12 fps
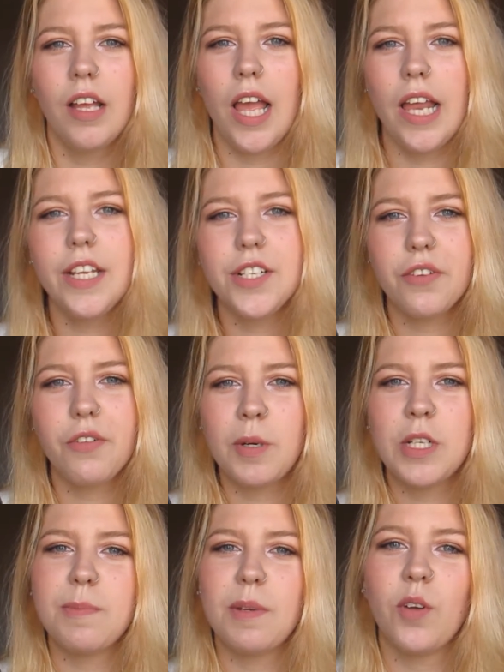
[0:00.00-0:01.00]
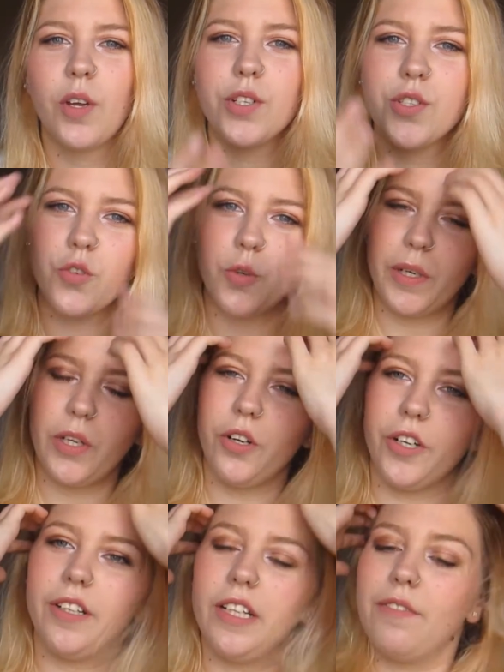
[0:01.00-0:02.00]
It literally reminds me of like a strawberry
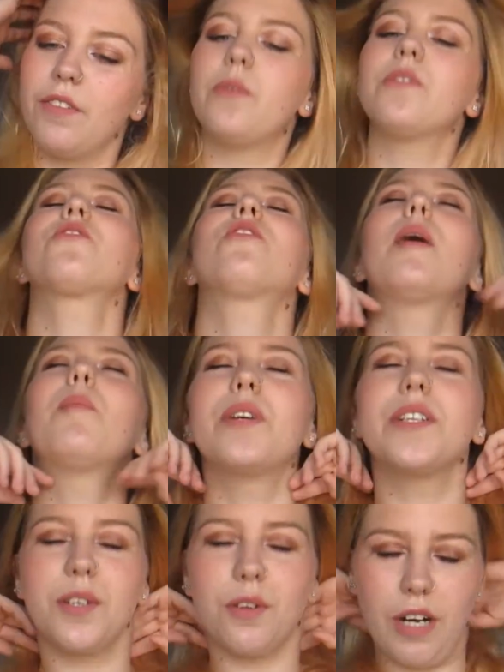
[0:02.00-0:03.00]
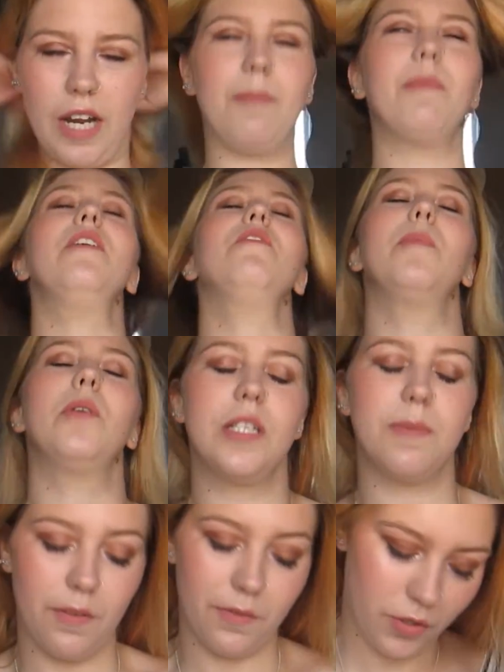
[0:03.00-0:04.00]
yogurt. Even though it's cranberries and cream, it
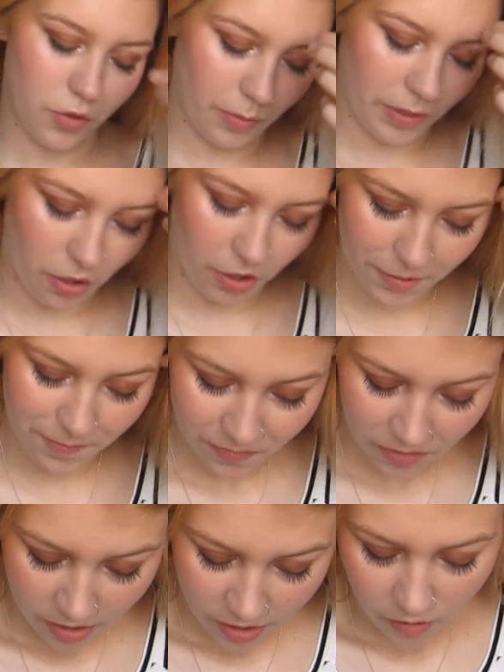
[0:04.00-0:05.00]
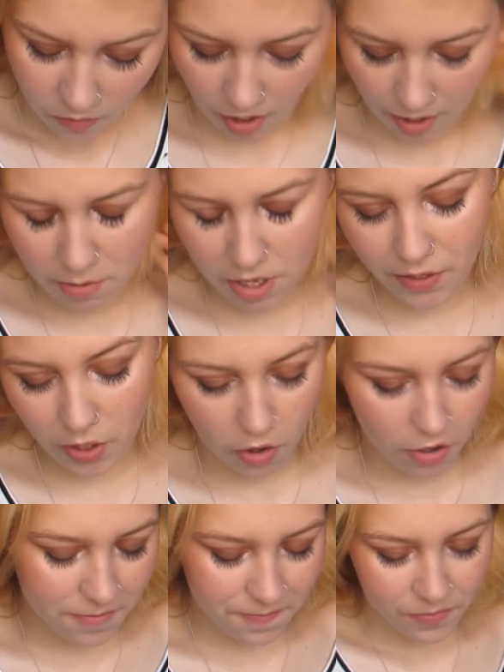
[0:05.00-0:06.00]
reminds me of a strawberry yogurt. Right, moving
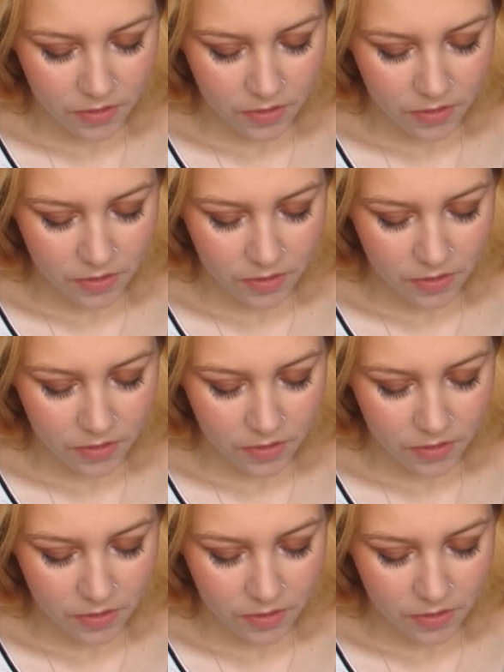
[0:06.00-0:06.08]
on.